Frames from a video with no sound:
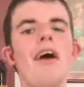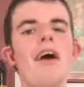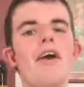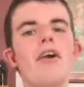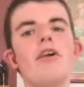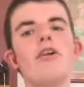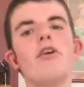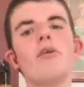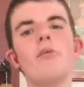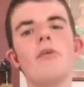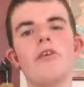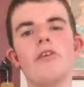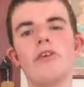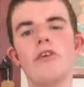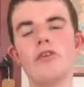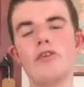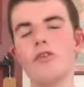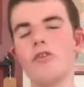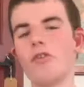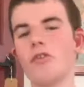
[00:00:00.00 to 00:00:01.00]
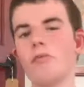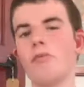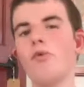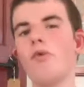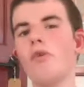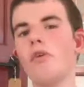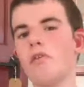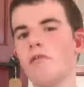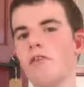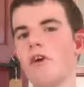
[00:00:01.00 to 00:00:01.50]
economically do
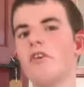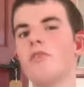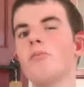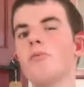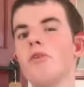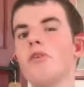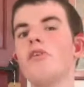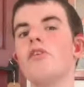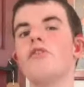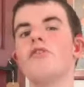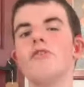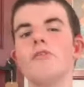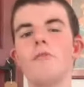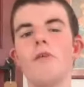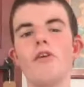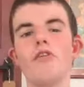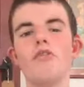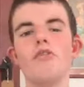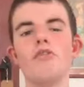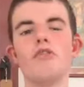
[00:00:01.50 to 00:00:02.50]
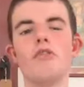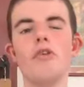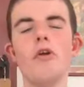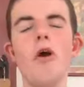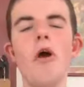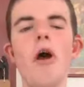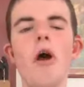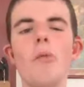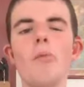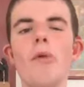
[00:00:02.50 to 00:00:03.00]
support investment and
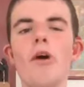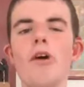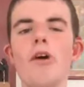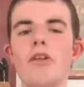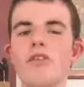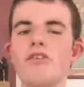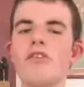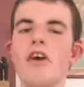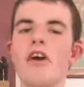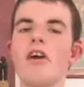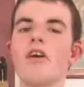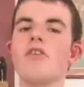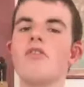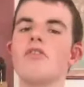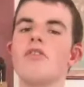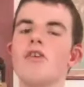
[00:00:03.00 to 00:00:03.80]
intervention by the state.